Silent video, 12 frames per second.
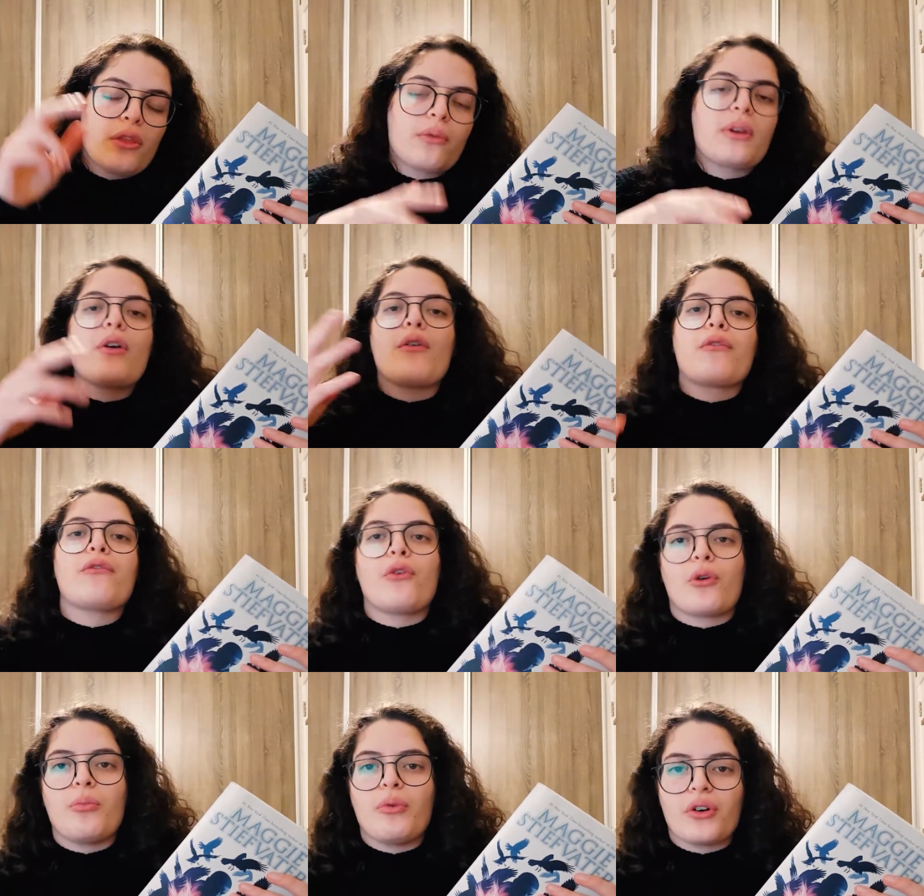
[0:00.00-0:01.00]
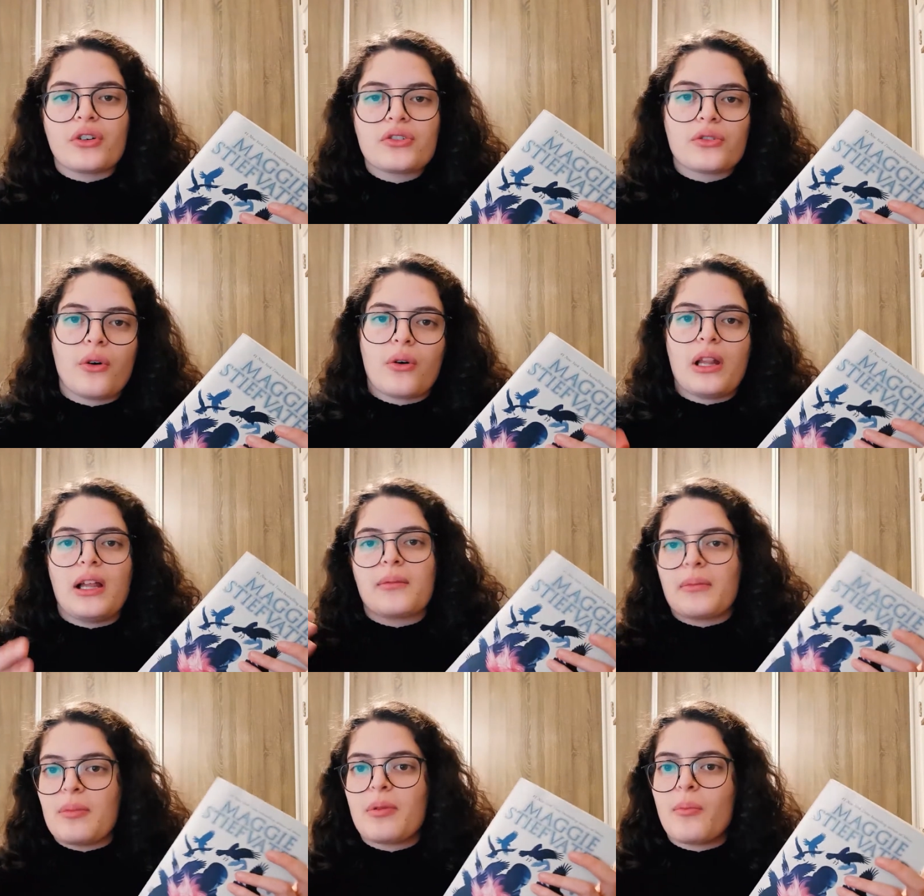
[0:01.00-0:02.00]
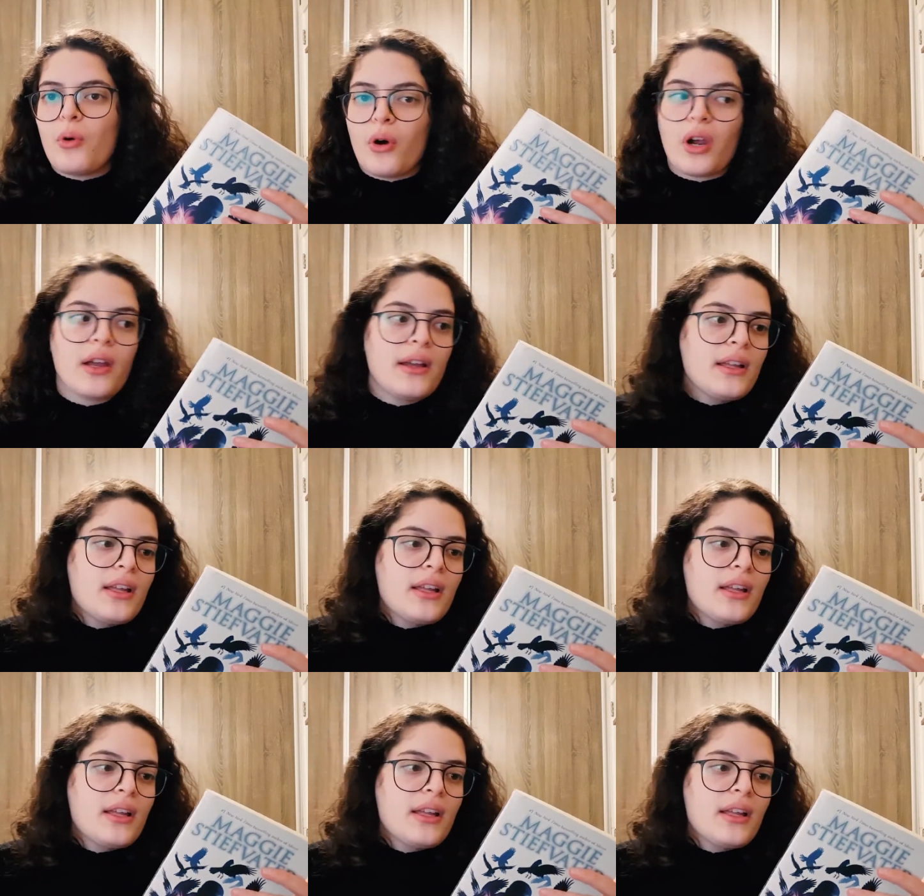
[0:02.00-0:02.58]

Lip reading: three or four books or like maybe more,